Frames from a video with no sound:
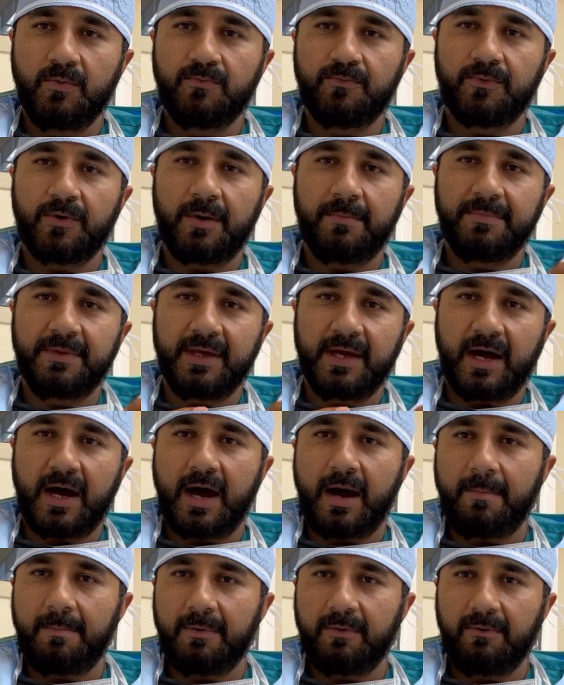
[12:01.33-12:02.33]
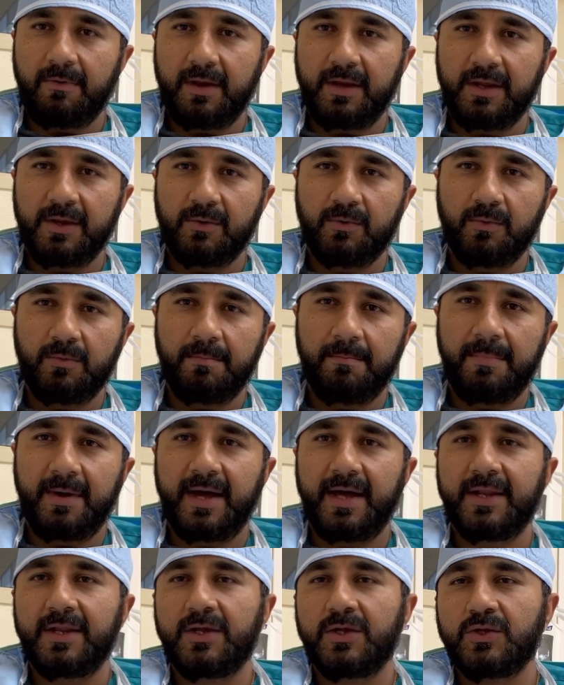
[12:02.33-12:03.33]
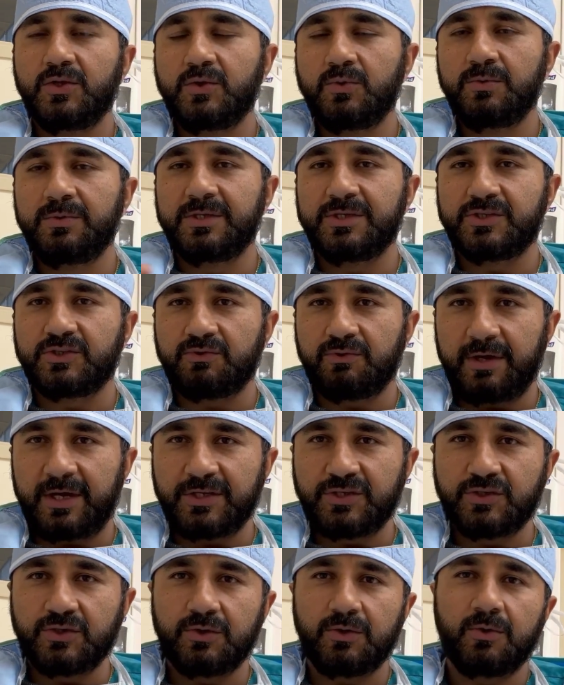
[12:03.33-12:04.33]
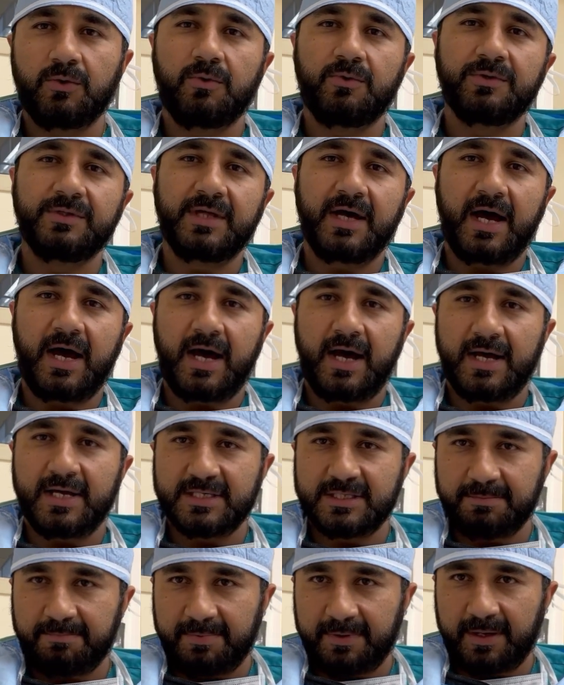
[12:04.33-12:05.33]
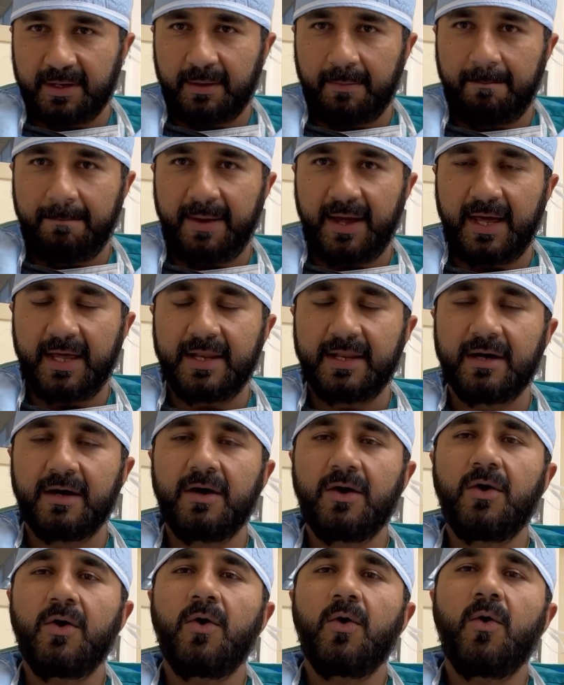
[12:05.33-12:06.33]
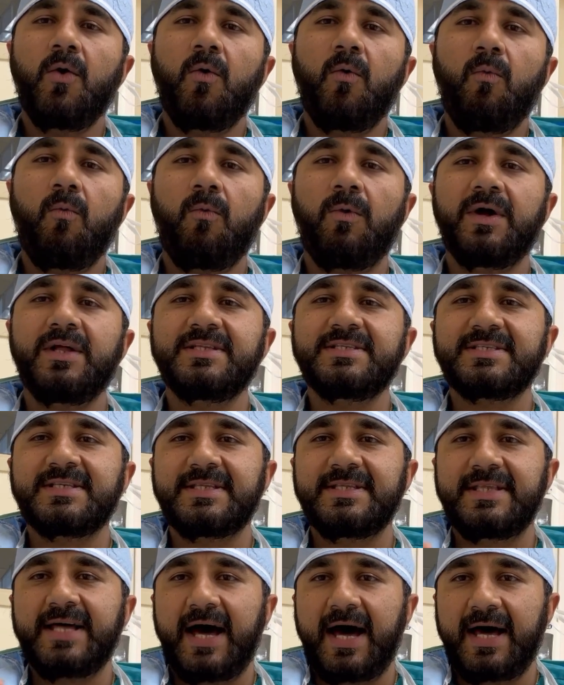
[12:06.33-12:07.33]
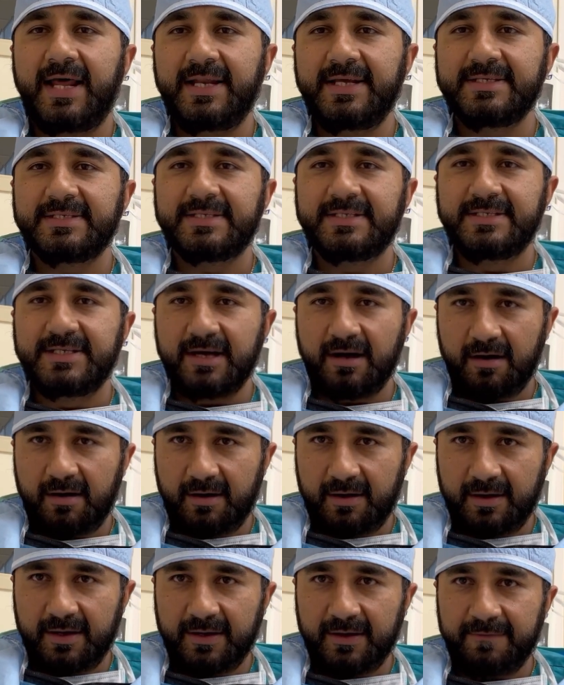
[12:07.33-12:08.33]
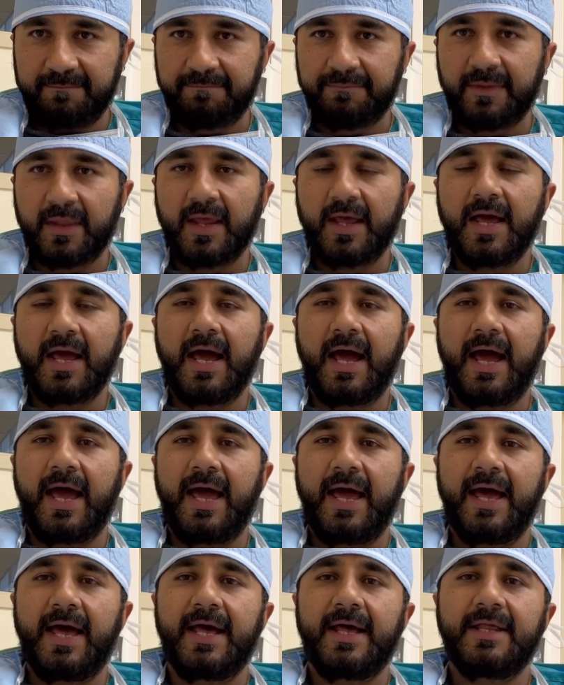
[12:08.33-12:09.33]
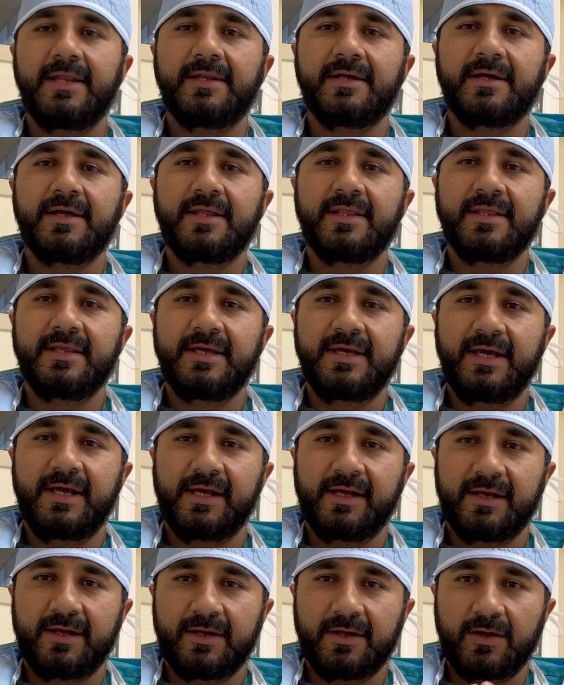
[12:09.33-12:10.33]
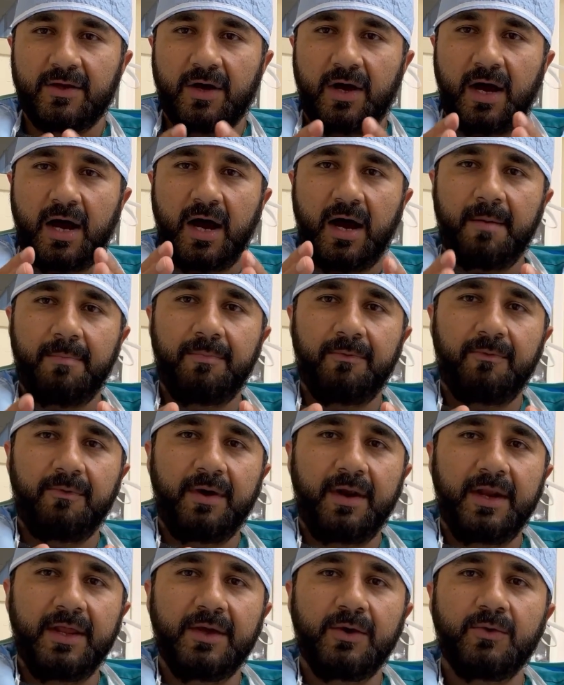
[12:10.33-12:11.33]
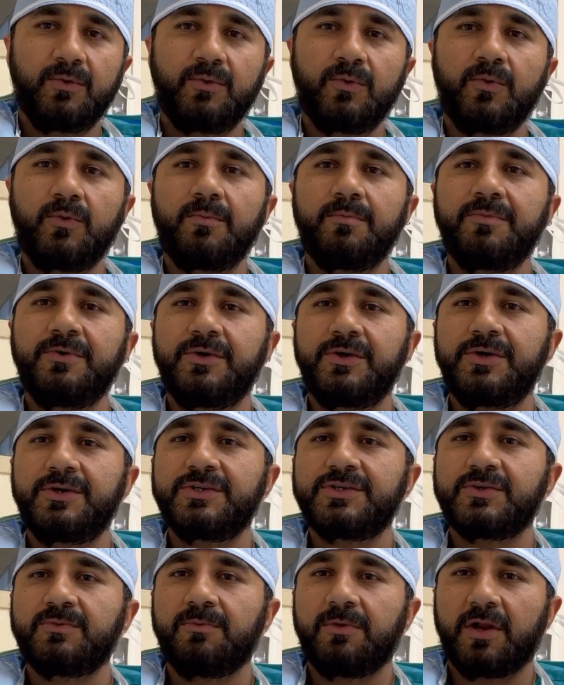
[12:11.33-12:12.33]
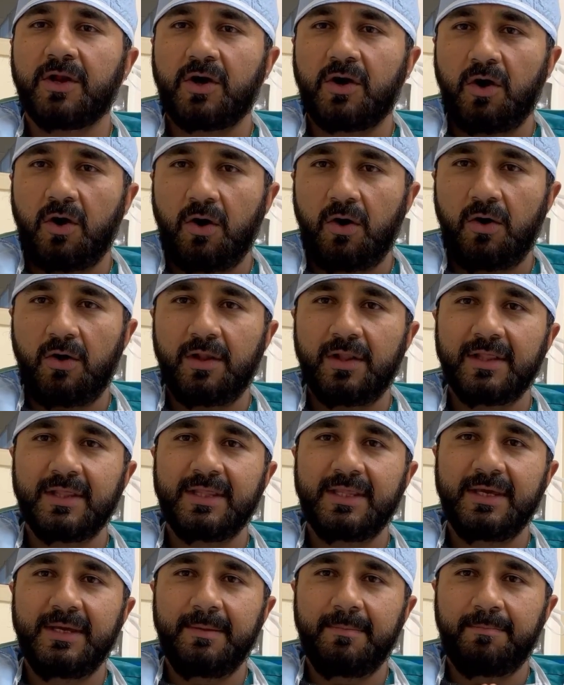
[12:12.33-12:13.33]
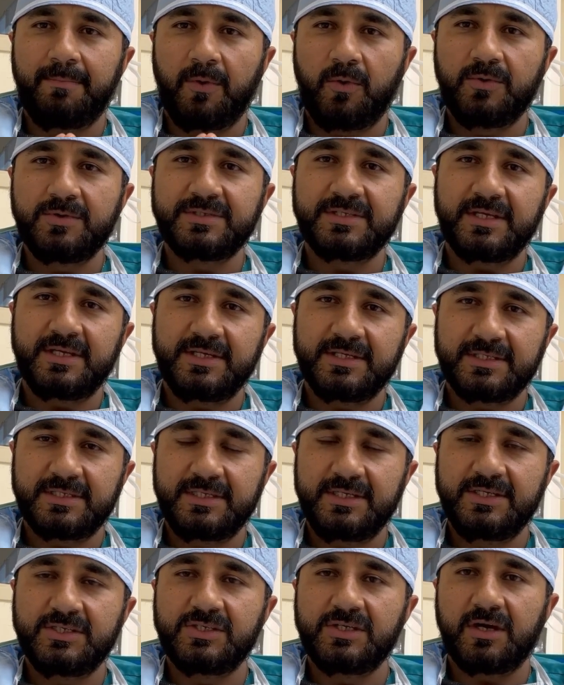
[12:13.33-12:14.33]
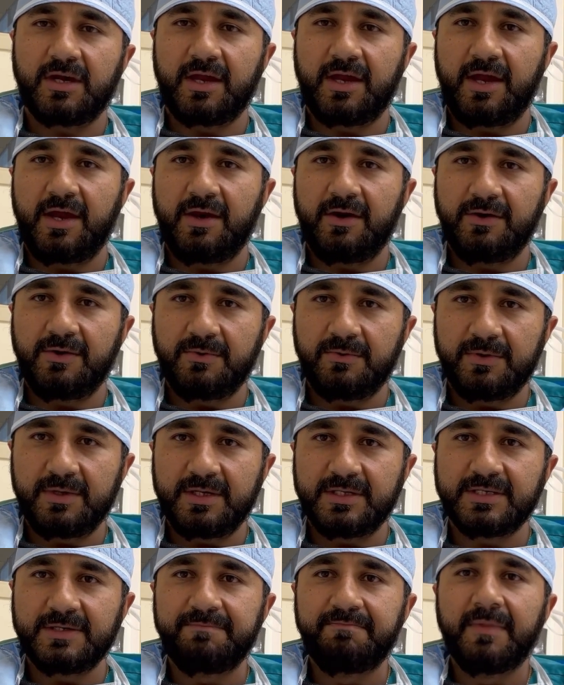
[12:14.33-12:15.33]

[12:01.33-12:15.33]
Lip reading: from the operating room bed to the stretcher or the hospital bed. Once that is done, and the operating room nurse will call the post-anesthesia care unit